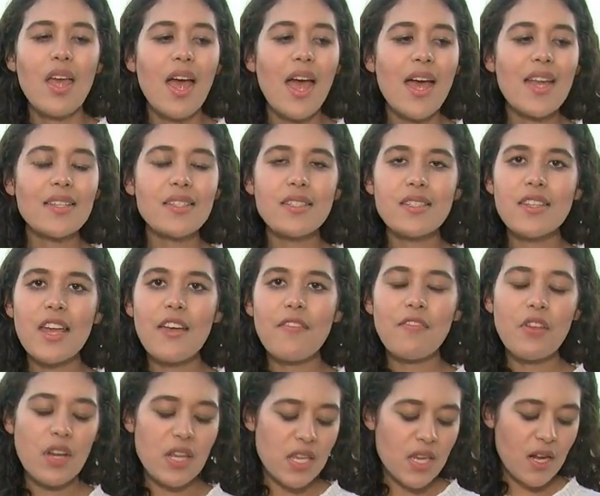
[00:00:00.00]
and
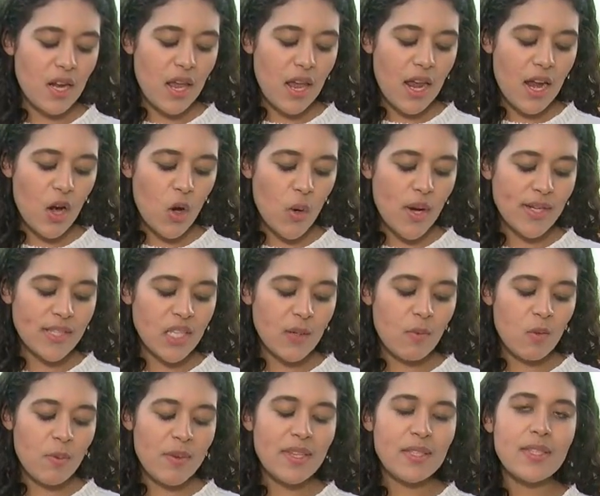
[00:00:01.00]
Stephanie and Eric.
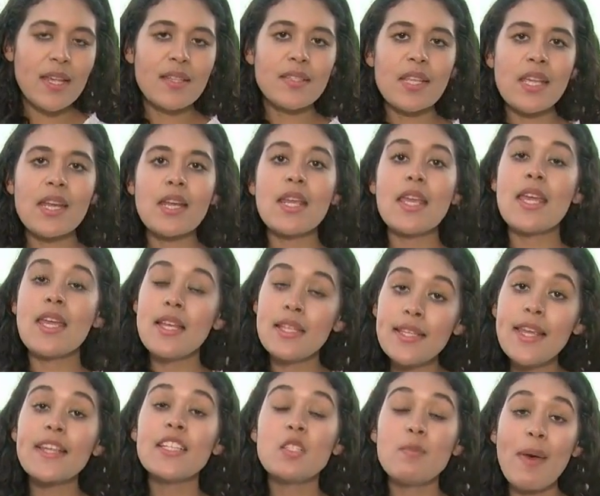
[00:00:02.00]
CBP says it
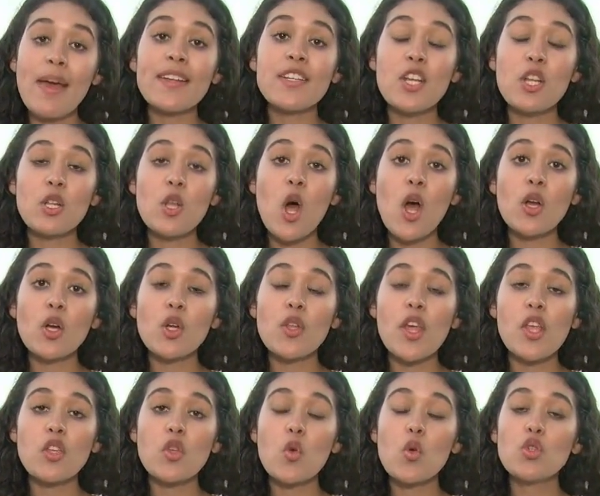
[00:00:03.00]
is expected longer
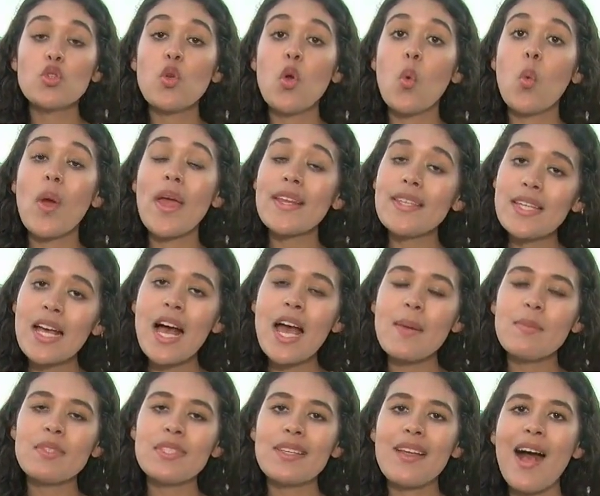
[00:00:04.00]
than usual wait
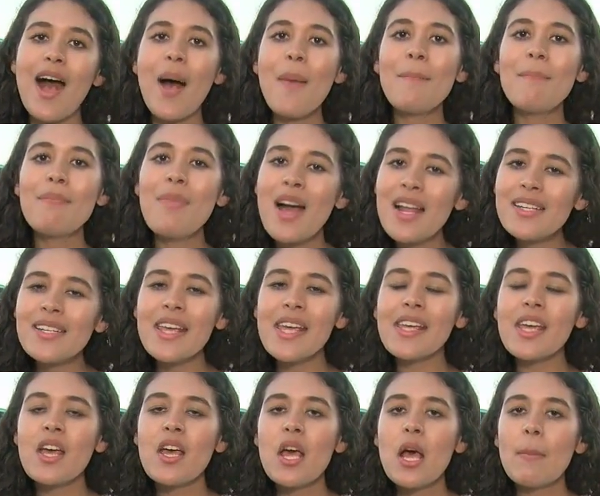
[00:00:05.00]
times come
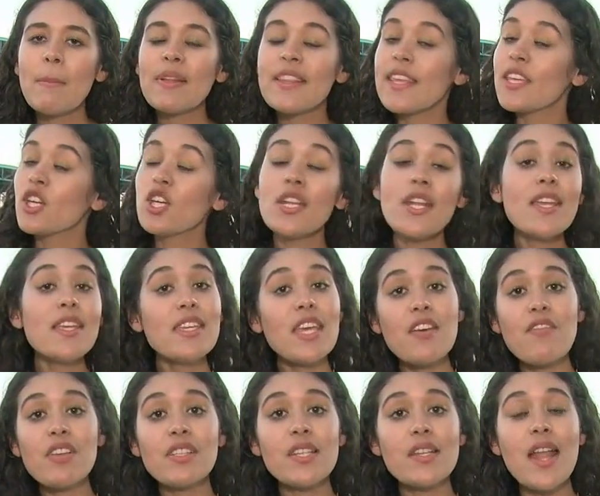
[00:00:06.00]
Monday, but they couldn't
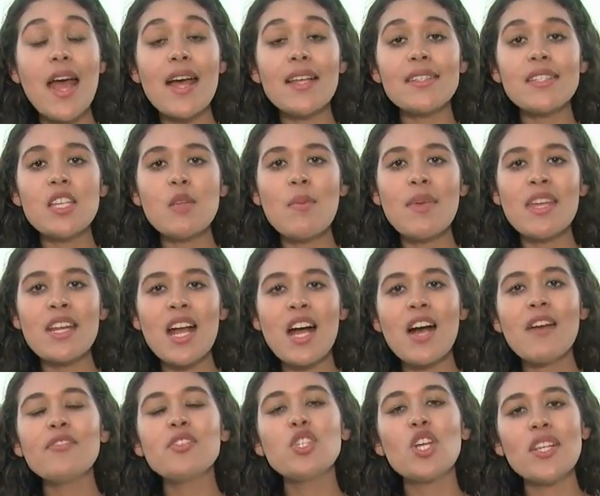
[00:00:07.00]
give us an estimate
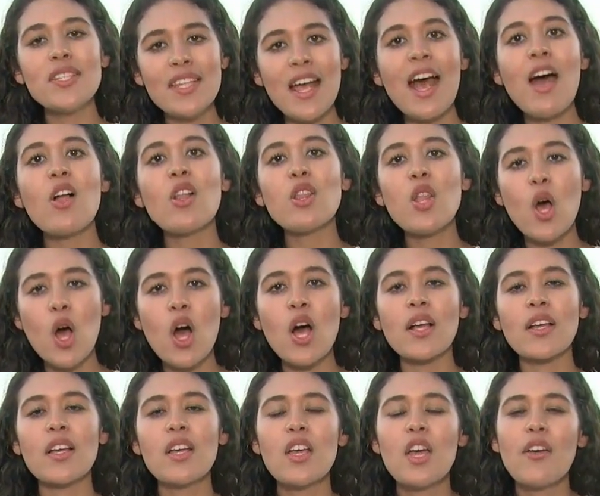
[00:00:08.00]
of just how
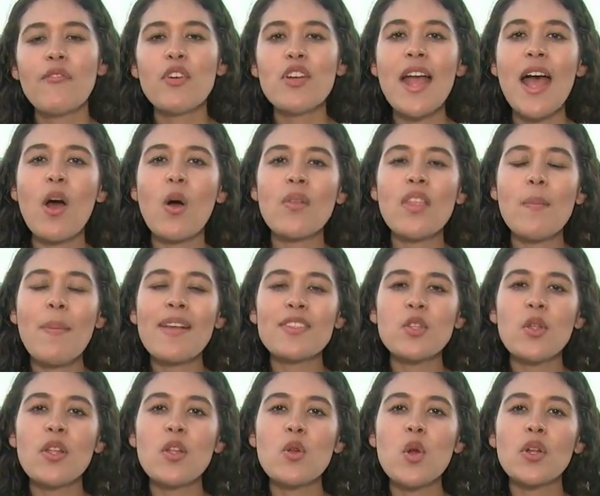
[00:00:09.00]
long. For now, in the
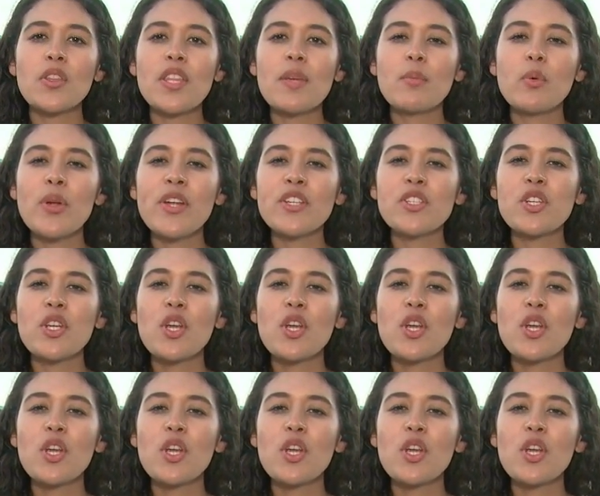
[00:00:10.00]
Paso del Norte Bridge,